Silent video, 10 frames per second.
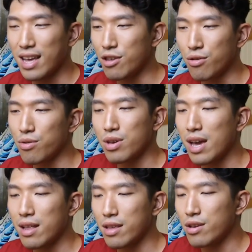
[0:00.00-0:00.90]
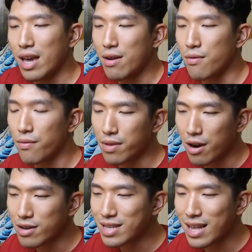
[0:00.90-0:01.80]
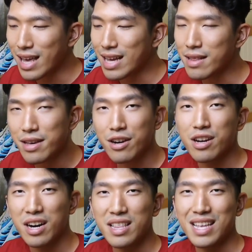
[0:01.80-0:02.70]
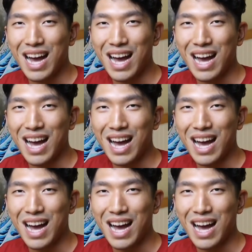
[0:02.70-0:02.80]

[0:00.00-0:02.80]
You, you can't, you can't. There's not a clear-cut